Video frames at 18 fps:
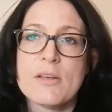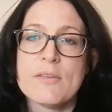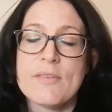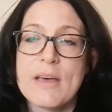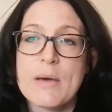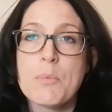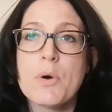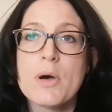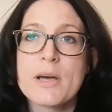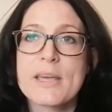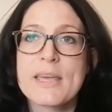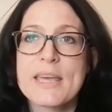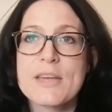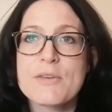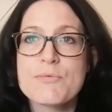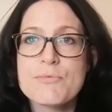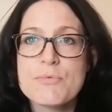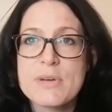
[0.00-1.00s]
they're
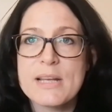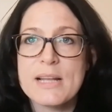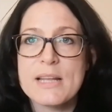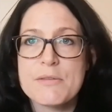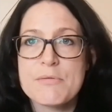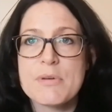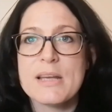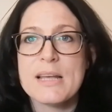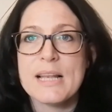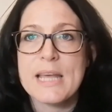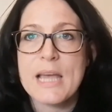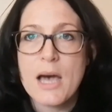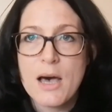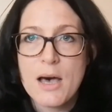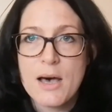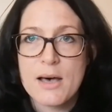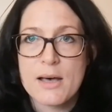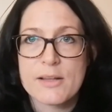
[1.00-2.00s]
working really, really
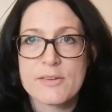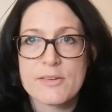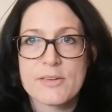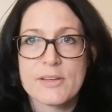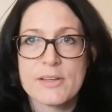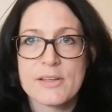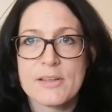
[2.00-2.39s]
hard